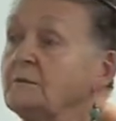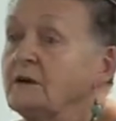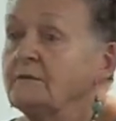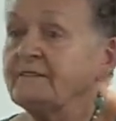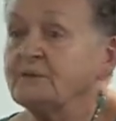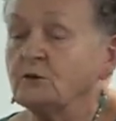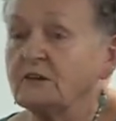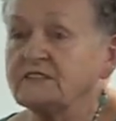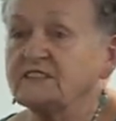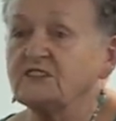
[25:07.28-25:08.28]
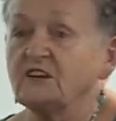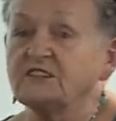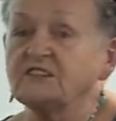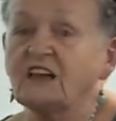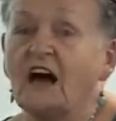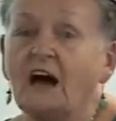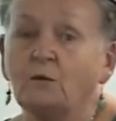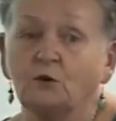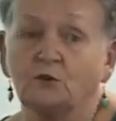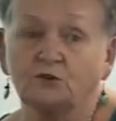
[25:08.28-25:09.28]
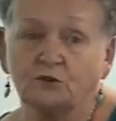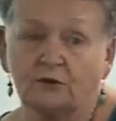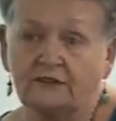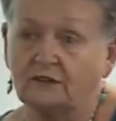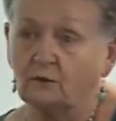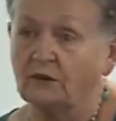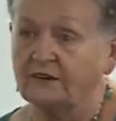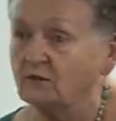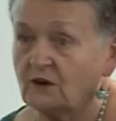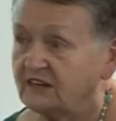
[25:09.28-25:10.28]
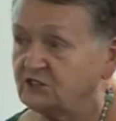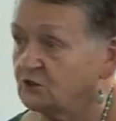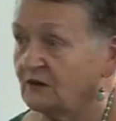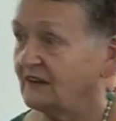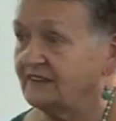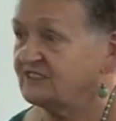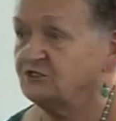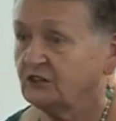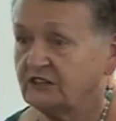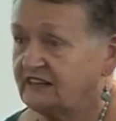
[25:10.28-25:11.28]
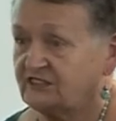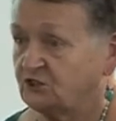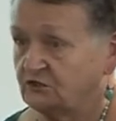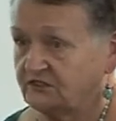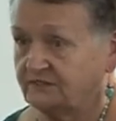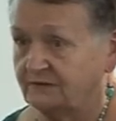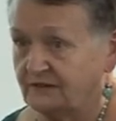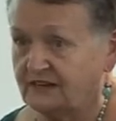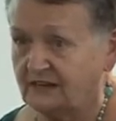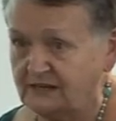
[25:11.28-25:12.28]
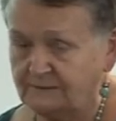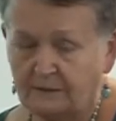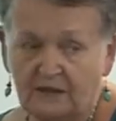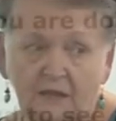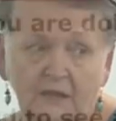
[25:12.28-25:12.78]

pelvic floor exercises are worth doing. That whatever age you are, that's not an excuse, okay?